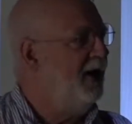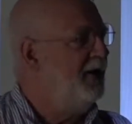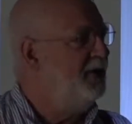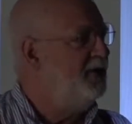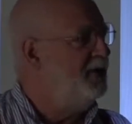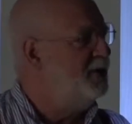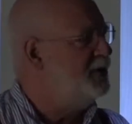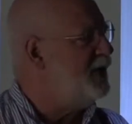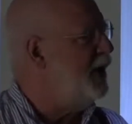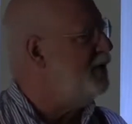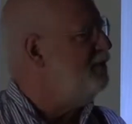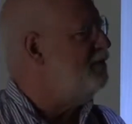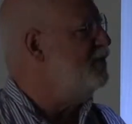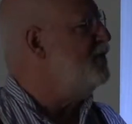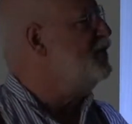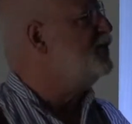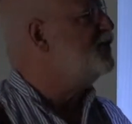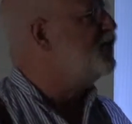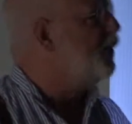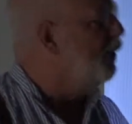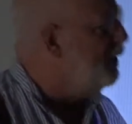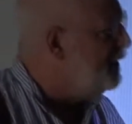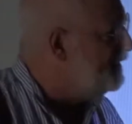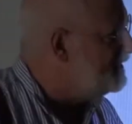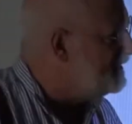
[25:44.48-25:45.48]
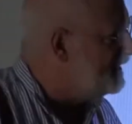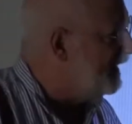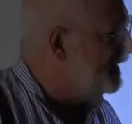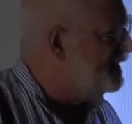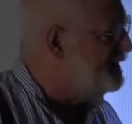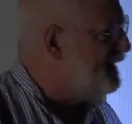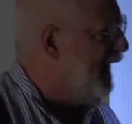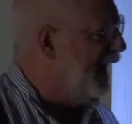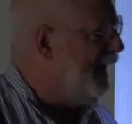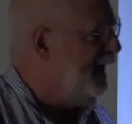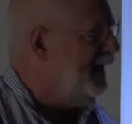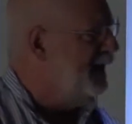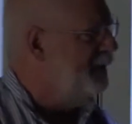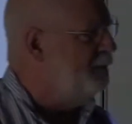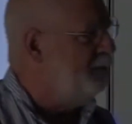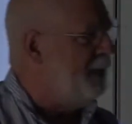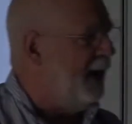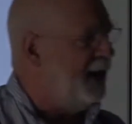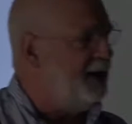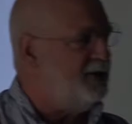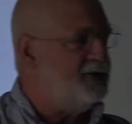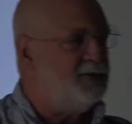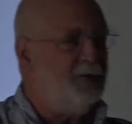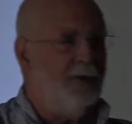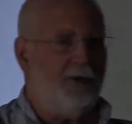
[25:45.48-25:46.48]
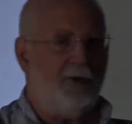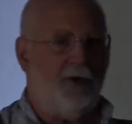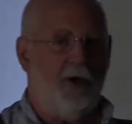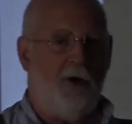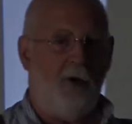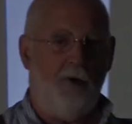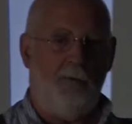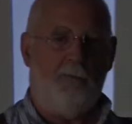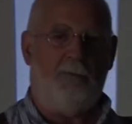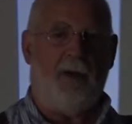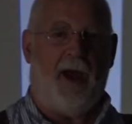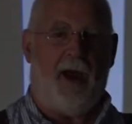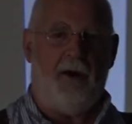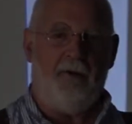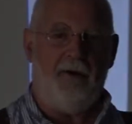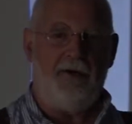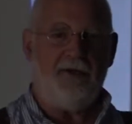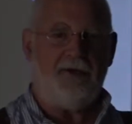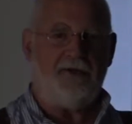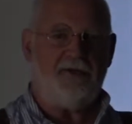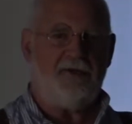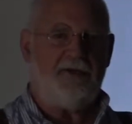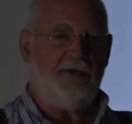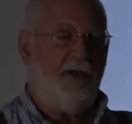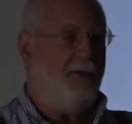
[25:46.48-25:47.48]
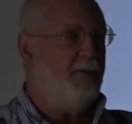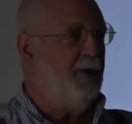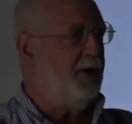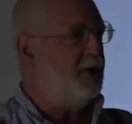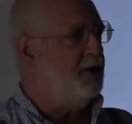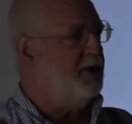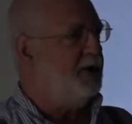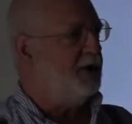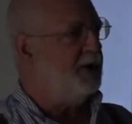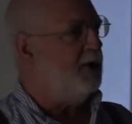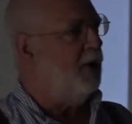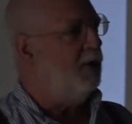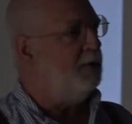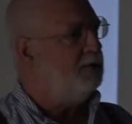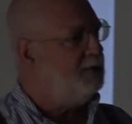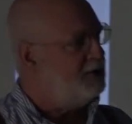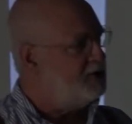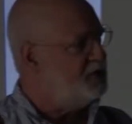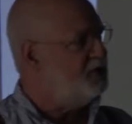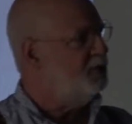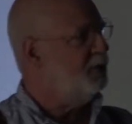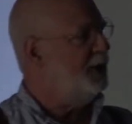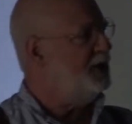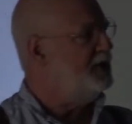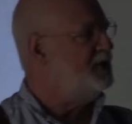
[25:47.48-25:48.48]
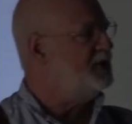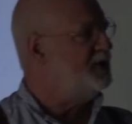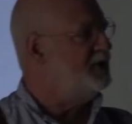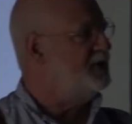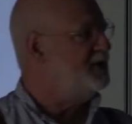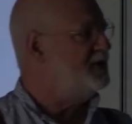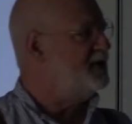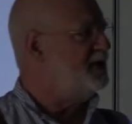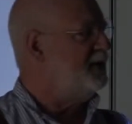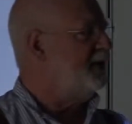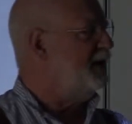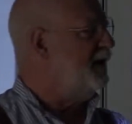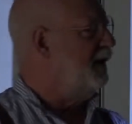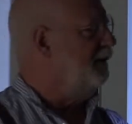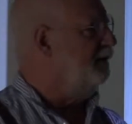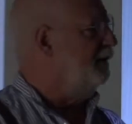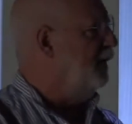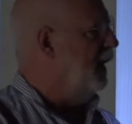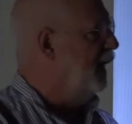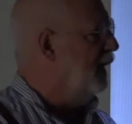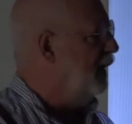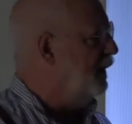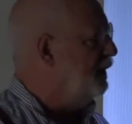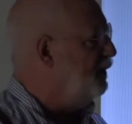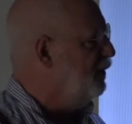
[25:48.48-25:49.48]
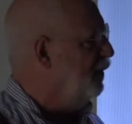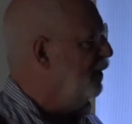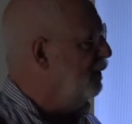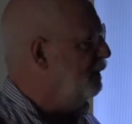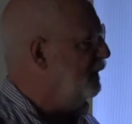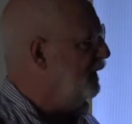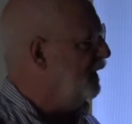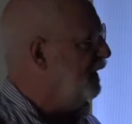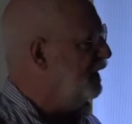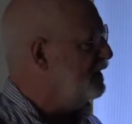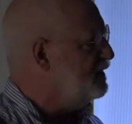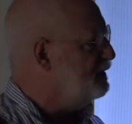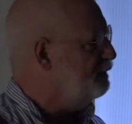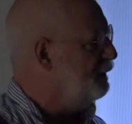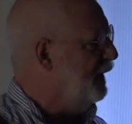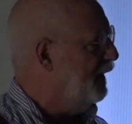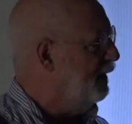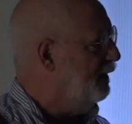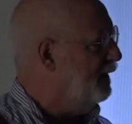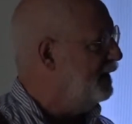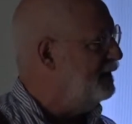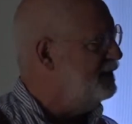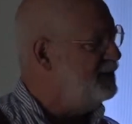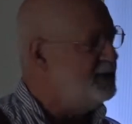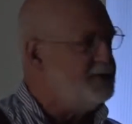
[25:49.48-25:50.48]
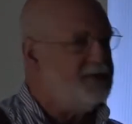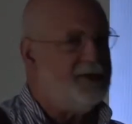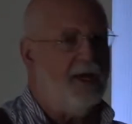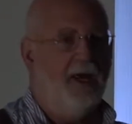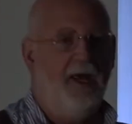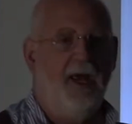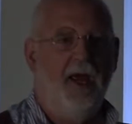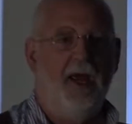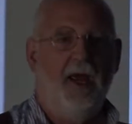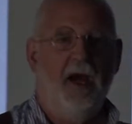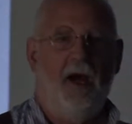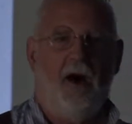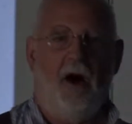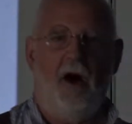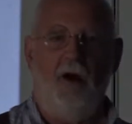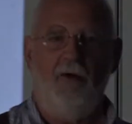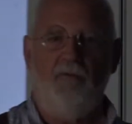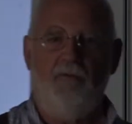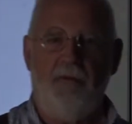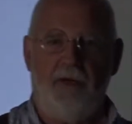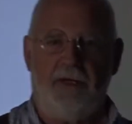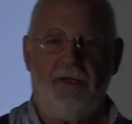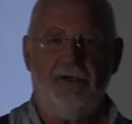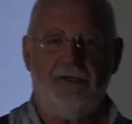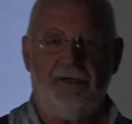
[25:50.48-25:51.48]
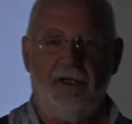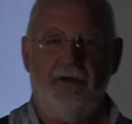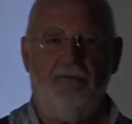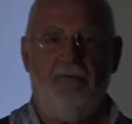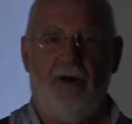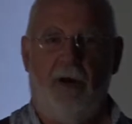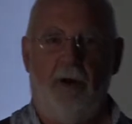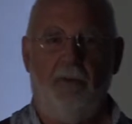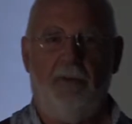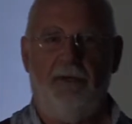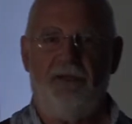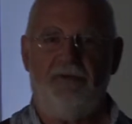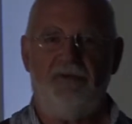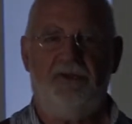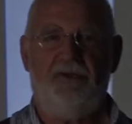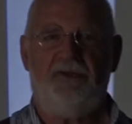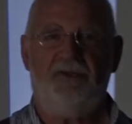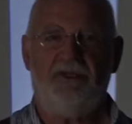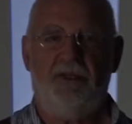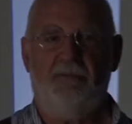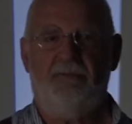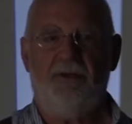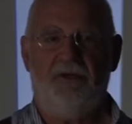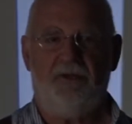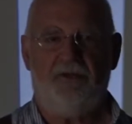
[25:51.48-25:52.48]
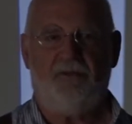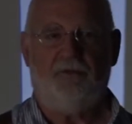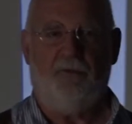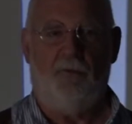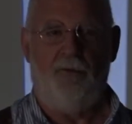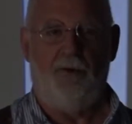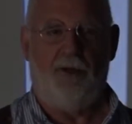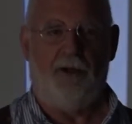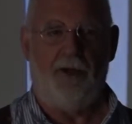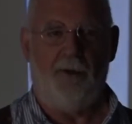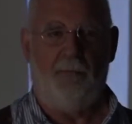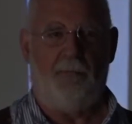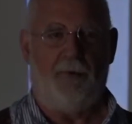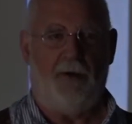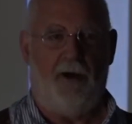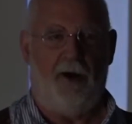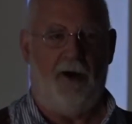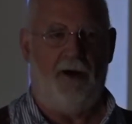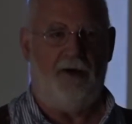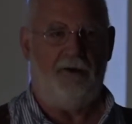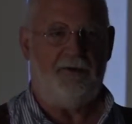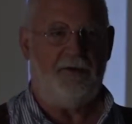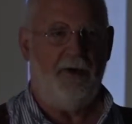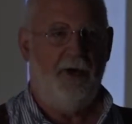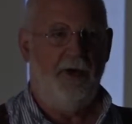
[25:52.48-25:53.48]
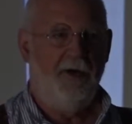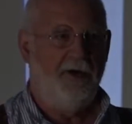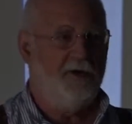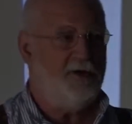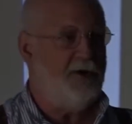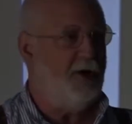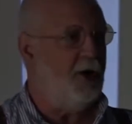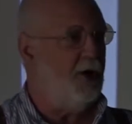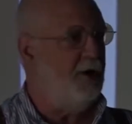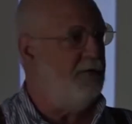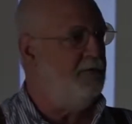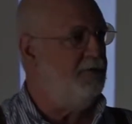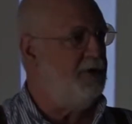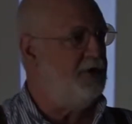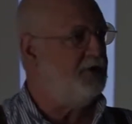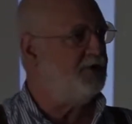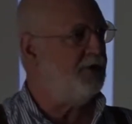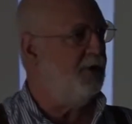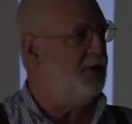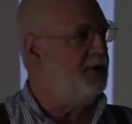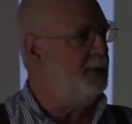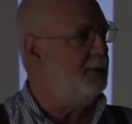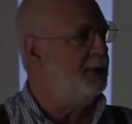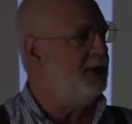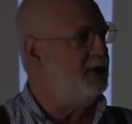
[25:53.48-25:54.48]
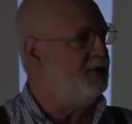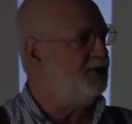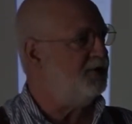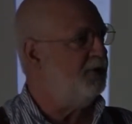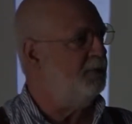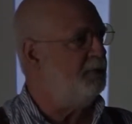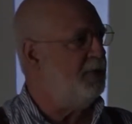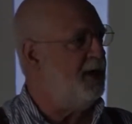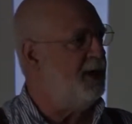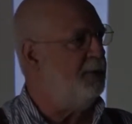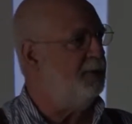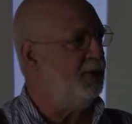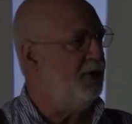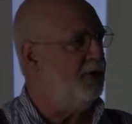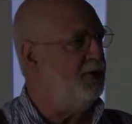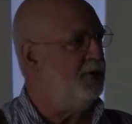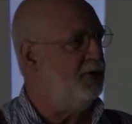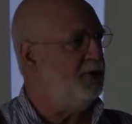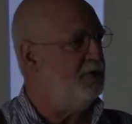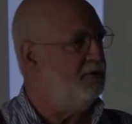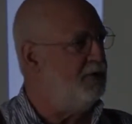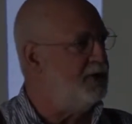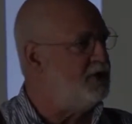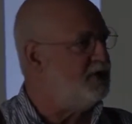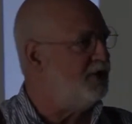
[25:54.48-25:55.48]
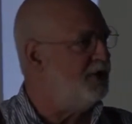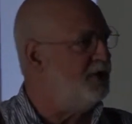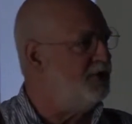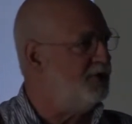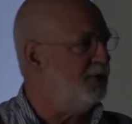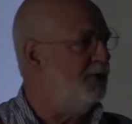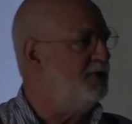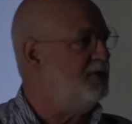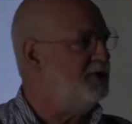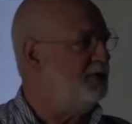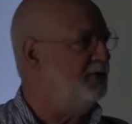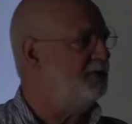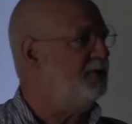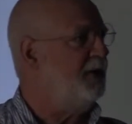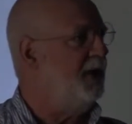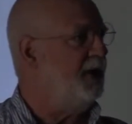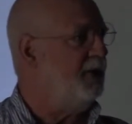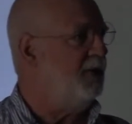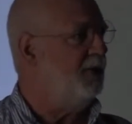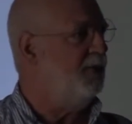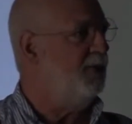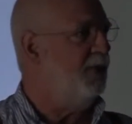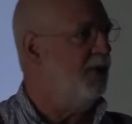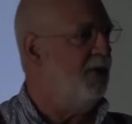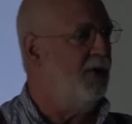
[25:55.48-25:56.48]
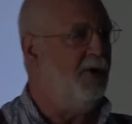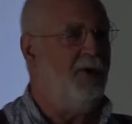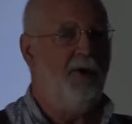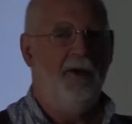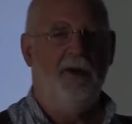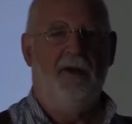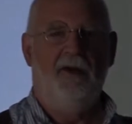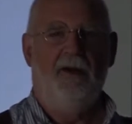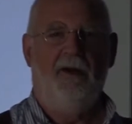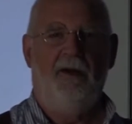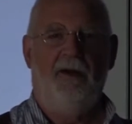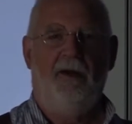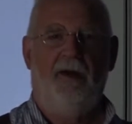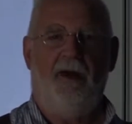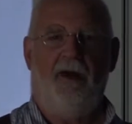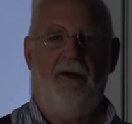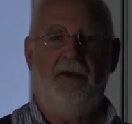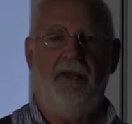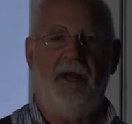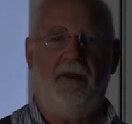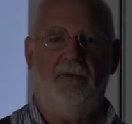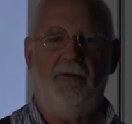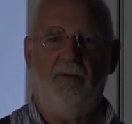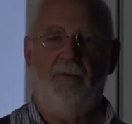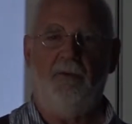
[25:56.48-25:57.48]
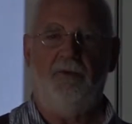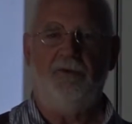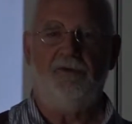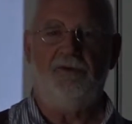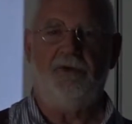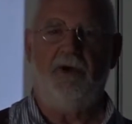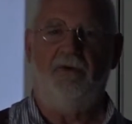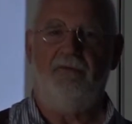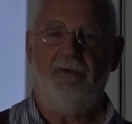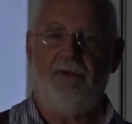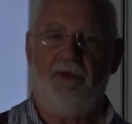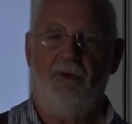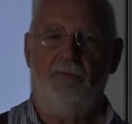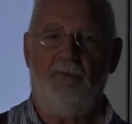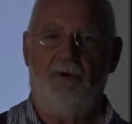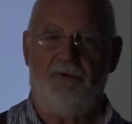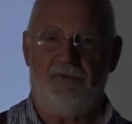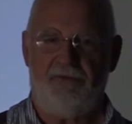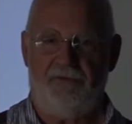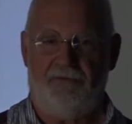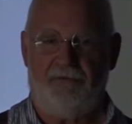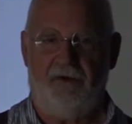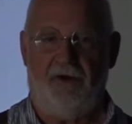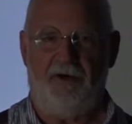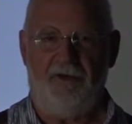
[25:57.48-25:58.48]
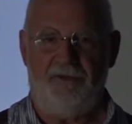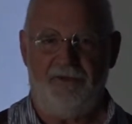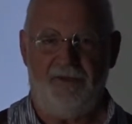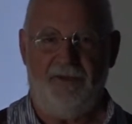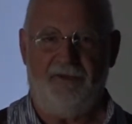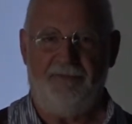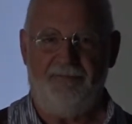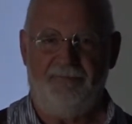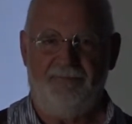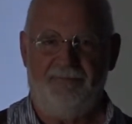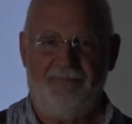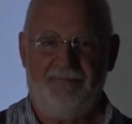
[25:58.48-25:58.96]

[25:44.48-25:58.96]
You don't rejoice exactly, back to a cold barracks in one of the coldest winters that Europe had experienced, on a rickety railway system that's falling apart, to go and rejoin a bunch of people who had originally joined to fight a war, and now the war's over, don't want to fight it.